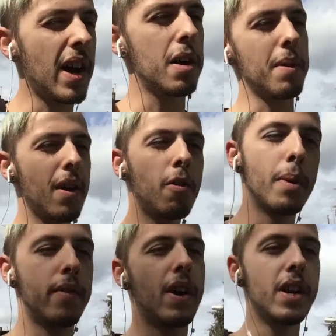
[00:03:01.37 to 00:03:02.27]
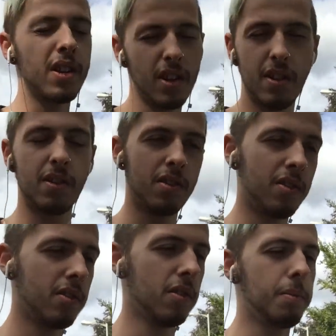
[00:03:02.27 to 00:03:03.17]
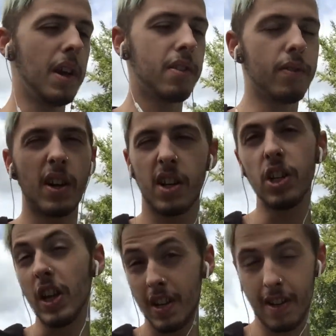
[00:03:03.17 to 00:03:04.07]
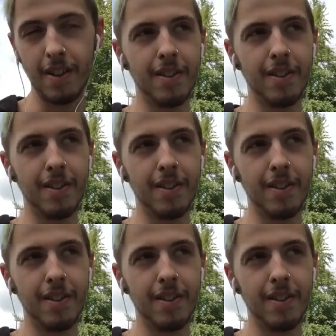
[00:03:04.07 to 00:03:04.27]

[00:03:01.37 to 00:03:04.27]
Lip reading: hurt me or my friend. Piece of fucking shit.